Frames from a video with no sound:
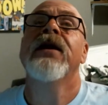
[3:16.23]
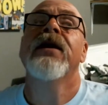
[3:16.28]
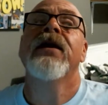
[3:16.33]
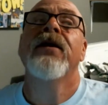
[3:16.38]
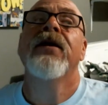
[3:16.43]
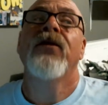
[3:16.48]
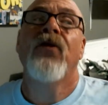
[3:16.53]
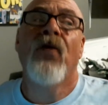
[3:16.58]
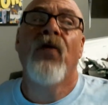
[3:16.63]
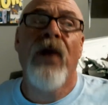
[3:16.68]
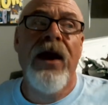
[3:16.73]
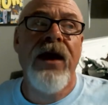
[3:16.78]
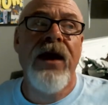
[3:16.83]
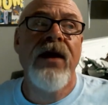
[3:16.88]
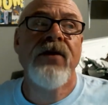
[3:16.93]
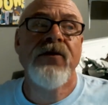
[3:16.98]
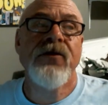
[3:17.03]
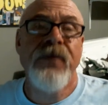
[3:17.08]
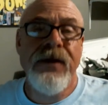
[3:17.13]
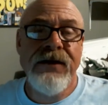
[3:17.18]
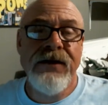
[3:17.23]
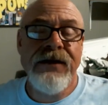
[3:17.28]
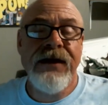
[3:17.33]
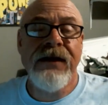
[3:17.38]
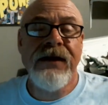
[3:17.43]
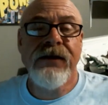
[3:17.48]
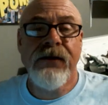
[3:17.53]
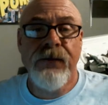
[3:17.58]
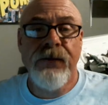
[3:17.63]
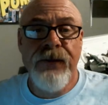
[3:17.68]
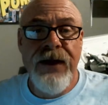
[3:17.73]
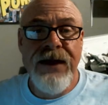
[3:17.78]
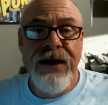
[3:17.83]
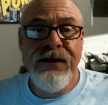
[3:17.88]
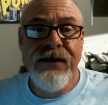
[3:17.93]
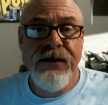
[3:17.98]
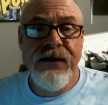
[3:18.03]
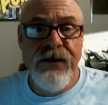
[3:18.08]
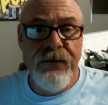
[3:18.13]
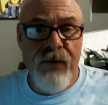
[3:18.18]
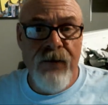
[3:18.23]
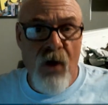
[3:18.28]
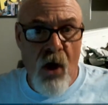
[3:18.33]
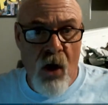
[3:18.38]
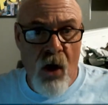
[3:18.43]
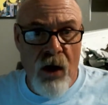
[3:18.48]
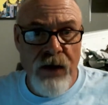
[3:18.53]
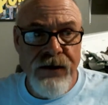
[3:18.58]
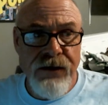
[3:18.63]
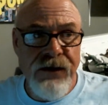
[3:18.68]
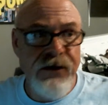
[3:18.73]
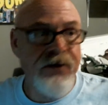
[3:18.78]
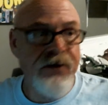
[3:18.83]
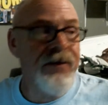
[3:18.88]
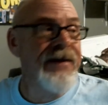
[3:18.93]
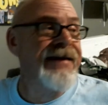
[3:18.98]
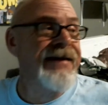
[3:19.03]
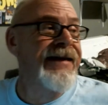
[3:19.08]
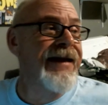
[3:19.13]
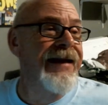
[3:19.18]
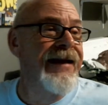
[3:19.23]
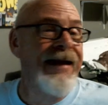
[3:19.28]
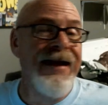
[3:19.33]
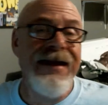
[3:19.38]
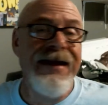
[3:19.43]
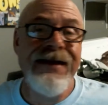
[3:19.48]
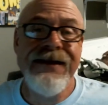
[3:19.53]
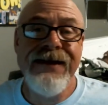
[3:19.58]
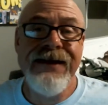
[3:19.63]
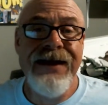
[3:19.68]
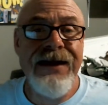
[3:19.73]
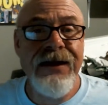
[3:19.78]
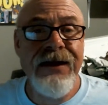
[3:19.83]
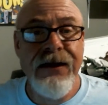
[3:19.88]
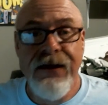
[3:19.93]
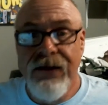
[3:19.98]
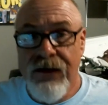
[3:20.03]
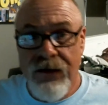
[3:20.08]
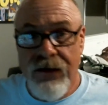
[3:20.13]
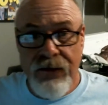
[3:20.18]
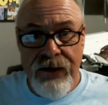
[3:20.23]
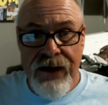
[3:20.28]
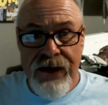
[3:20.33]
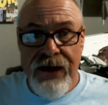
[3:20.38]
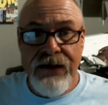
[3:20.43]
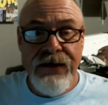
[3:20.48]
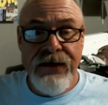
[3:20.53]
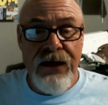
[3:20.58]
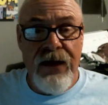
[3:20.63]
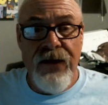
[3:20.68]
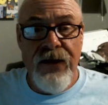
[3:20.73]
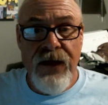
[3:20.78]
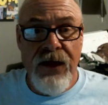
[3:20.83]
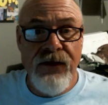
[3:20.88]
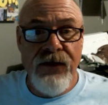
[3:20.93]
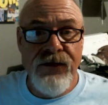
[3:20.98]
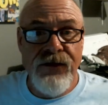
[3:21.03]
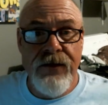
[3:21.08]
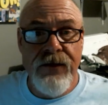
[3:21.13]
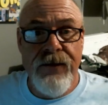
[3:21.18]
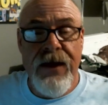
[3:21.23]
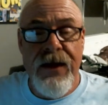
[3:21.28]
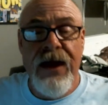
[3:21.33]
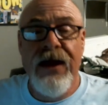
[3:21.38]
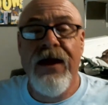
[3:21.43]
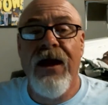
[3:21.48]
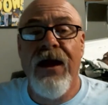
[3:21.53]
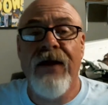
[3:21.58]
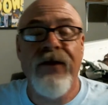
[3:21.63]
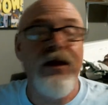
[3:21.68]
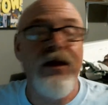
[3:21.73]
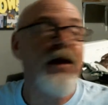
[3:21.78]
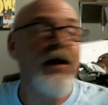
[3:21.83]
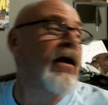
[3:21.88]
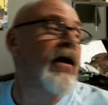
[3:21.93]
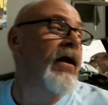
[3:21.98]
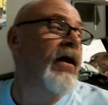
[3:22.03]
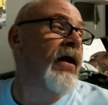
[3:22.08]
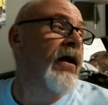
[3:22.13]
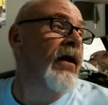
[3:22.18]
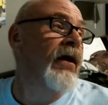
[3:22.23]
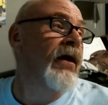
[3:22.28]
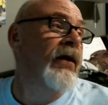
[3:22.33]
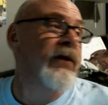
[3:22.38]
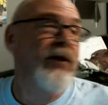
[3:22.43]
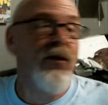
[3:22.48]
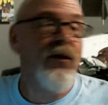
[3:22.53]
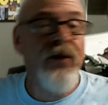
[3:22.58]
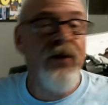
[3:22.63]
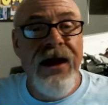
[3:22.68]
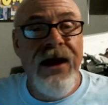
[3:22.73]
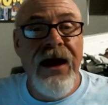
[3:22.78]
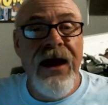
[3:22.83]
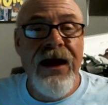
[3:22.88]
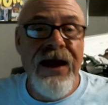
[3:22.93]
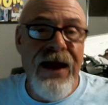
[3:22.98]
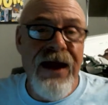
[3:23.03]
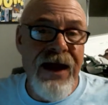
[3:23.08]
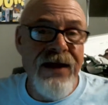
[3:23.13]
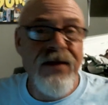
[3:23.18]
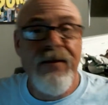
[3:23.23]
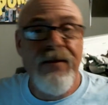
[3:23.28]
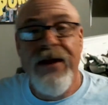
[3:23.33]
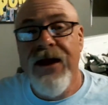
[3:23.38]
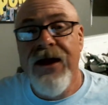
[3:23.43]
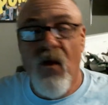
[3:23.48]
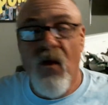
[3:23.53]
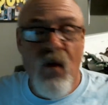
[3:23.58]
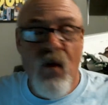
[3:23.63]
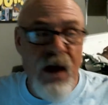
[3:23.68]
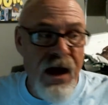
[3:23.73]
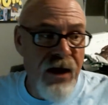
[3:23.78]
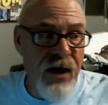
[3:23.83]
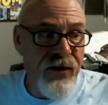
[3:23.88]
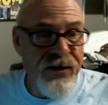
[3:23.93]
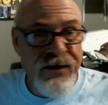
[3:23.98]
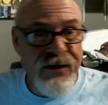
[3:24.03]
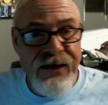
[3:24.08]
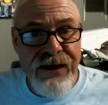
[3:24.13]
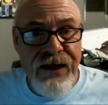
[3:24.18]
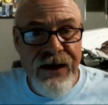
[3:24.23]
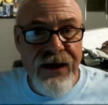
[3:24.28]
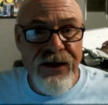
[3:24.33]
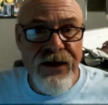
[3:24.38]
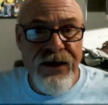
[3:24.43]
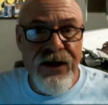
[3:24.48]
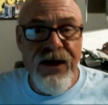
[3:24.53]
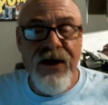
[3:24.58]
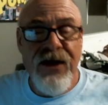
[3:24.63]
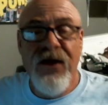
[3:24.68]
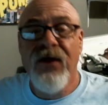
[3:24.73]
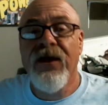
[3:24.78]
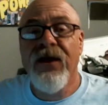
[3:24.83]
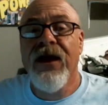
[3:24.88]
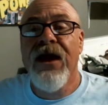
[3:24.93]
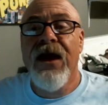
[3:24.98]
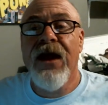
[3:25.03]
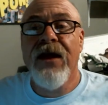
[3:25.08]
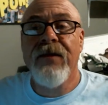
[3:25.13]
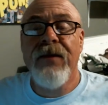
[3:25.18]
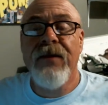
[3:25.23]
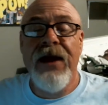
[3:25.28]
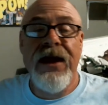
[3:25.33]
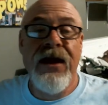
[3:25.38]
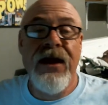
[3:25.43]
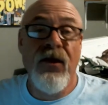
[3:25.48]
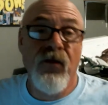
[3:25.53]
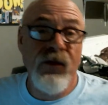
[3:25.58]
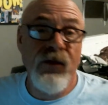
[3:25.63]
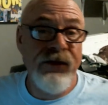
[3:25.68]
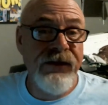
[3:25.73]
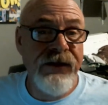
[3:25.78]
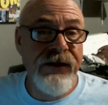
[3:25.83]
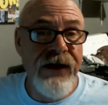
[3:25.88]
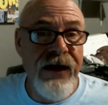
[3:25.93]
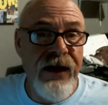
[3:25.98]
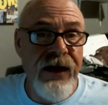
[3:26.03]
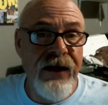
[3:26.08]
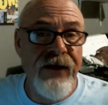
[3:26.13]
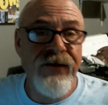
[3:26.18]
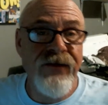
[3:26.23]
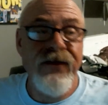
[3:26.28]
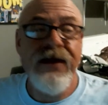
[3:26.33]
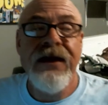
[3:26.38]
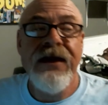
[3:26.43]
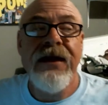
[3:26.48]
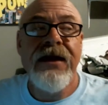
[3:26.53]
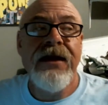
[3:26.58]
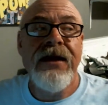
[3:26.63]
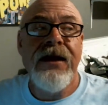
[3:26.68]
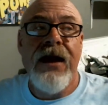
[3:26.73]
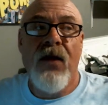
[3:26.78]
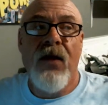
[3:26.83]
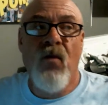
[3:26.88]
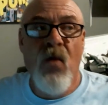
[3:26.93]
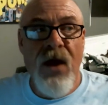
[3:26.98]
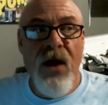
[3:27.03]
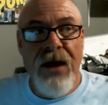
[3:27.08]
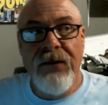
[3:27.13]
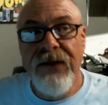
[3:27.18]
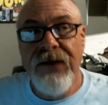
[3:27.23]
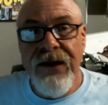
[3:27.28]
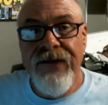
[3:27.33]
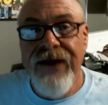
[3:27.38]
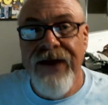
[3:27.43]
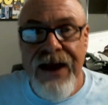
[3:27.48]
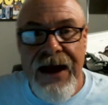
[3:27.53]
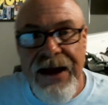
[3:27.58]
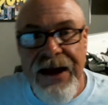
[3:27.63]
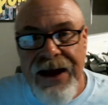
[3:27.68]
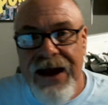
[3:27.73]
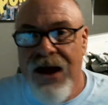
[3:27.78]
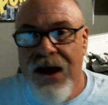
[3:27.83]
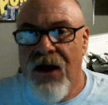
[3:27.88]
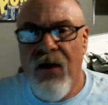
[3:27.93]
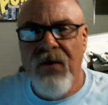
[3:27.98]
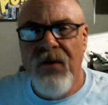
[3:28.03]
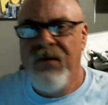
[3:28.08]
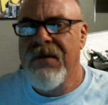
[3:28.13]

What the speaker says: The radio's missing some pieces and parts. It's missing the antenna, the antenna that goes in the back of it. So we kind of had to make a wire antenna, you know, to kind of make it receive. And where I'm living at now,